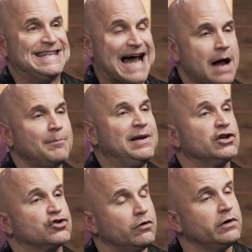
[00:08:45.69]
not being
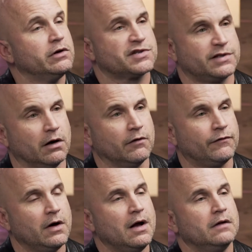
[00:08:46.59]
true to yourself,
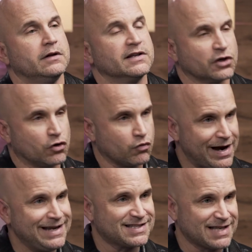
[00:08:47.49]
then it's a
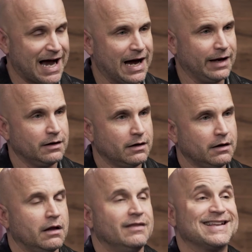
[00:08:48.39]
great sign
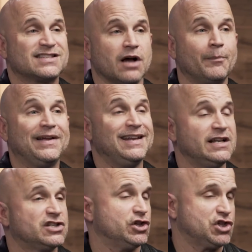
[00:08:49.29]
that something
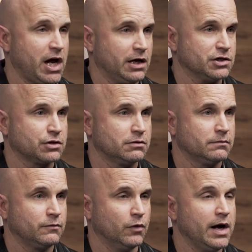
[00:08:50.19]
needs to change,
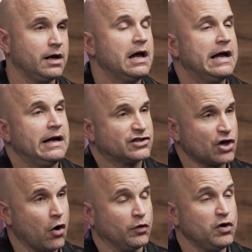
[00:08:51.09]
right?
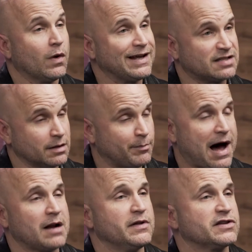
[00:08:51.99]
So you want to get to the
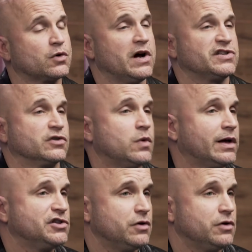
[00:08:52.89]
bottom of this question as quick as you